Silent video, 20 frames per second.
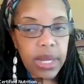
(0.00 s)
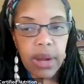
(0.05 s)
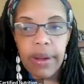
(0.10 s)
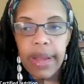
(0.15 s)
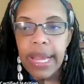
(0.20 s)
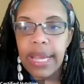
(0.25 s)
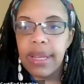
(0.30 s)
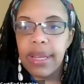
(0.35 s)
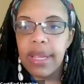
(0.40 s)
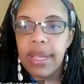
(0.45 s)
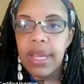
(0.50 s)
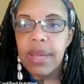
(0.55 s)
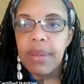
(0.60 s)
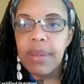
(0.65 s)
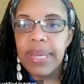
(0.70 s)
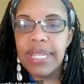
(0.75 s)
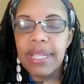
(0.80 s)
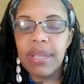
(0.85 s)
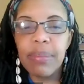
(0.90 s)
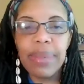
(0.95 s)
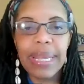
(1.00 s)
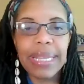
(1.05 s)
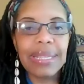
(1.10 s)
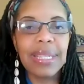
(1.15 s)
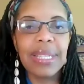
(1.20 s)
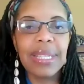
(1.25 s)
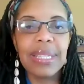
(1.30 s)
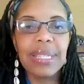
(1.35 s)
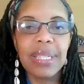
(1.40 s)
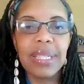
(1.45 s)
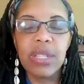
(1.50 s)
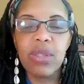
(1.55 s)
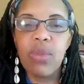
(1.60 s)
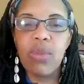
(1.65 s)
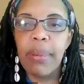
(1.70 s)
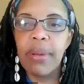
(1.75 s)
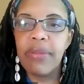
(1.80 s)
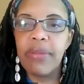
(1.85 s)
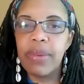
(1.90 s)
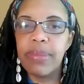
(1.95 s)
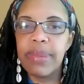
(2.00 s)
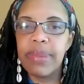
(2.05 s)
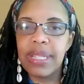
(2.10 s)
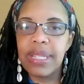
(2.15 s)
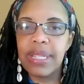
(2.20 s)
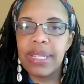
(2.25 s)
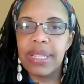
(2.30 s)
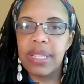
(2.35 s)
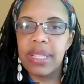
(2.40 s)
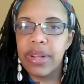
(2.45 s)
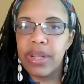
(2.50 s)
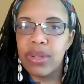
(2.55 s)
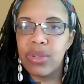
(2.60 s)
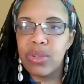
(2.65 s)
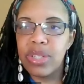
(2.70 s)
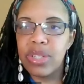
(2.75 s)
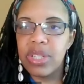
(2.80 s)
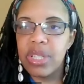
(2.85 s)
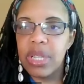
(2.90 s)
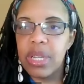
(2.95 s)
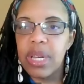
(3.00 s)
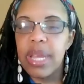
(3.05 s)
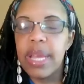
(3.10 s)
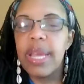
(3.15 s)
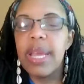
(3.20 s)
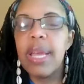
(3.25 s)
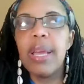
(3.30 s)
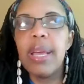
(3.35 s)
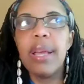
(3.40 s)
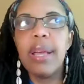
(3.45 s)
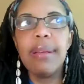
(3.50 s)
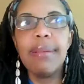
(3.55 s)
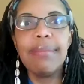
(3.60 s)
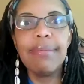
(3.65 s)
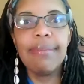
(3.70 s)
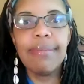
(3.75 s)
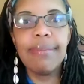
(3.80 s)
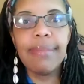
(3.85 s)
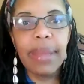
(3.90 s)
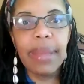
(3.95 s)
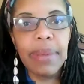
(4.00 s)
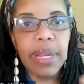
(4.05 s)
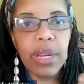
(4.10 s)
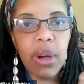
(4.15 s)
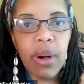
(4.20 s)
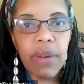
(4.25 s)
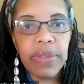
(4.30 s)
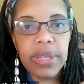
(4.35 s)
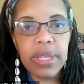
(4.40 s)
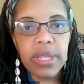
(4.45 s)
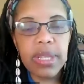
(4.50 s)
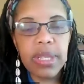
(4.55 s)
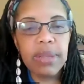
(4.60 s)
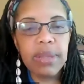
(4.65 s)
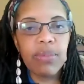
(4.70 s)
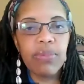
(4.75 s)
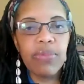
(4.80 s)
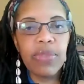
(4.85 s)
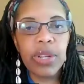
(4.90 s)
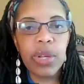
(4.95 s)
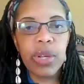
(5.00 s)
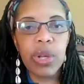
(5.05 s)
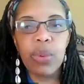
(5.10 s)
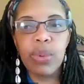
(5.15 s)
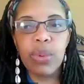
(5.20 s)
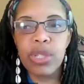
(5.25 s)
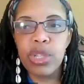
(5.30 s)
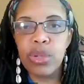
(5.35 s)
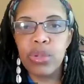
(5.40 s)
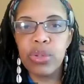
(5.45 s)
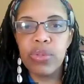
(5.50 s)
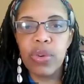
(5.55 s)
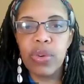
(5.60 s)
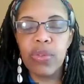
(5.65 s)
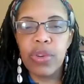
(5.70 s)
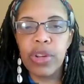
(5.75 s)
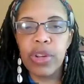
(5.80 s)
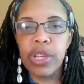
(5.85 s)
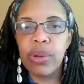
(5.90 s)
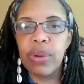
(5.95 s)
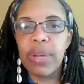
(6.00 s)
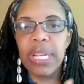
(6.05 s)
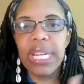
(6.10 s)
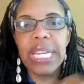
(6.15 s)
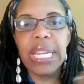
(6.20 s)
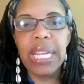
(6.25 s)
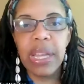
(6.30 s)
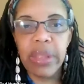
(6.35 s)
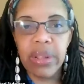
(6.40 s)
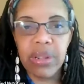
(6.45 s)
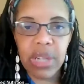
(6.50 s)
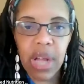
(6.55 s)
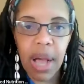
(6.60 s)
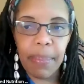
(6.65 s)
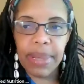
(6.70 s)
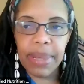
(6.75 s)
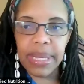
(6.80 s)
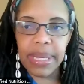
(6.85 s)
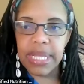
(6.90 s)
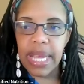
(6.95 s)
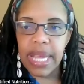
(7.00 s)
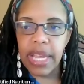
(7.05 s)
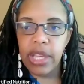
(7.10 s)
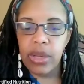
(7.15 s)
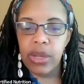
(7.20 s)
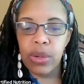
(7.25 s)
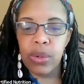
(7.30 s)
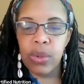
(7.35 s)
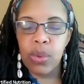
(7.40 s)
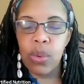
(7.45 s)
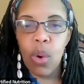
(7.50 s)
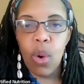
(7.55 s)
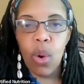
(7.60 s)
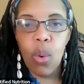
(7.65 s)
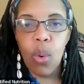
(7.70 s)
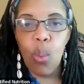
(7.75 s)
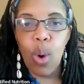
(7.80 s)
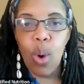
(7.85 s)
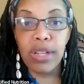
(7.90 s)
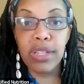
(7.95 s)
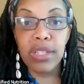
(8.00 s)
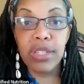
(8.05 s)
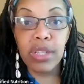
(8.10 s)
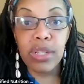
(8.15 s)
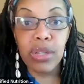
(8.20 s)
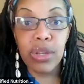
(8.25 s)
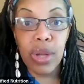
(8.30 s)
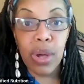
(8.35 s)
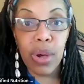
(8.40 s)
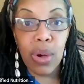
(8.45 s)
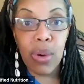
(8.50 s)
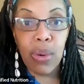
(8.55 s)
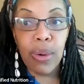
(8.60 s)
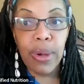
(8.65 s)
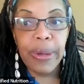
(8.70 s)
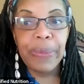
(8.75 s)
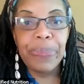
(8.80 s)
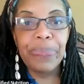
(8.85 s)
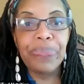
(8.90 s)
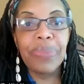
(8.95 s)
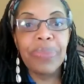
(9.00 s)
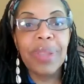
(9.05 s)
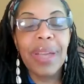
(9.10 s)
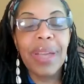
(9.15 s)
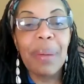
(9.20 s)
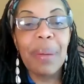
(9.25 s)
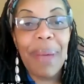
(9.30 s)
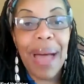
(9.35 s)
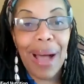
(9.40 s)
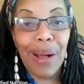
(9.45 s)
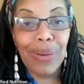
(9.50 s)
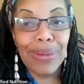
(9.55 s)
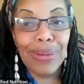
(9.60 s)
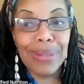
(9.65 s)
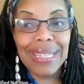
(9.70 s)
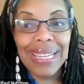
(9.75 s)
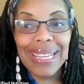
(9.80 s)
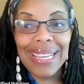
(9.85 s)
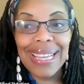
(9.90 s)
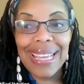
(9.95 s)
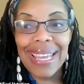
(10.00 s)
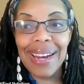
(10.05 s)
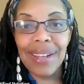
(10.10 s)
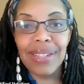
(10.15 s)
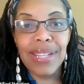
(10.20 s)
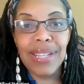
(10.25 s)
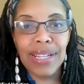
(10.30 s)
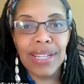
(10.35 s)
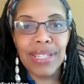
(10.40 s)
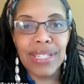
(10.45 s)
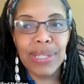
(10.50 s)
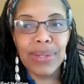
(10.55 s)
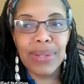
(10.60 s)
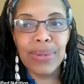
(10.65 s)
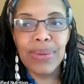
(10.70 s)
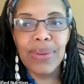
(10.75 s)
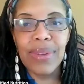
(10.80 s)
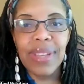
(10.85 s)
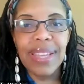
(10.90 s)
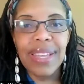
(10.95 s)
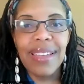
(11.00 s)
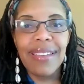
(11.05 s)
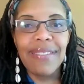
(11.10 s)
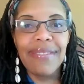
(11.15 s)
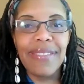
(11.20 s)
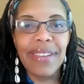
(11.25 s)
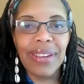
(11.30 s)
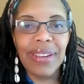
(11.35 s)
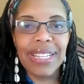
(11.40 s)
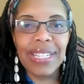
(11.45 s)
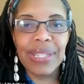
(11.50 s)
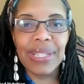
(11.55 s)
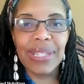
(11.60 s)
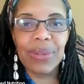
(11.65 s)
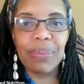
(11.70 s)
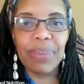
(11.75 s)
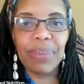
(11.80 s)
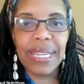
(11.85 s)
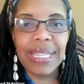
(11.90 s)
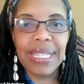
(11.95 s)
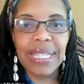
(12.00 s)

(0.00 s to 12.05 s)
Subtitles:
All right. Peace and blessings. This is Robin from Necessary Nutrition. Let me know if this video was useful for you and any other topics that you want to know about. And I'll talk to you very soon. Peace.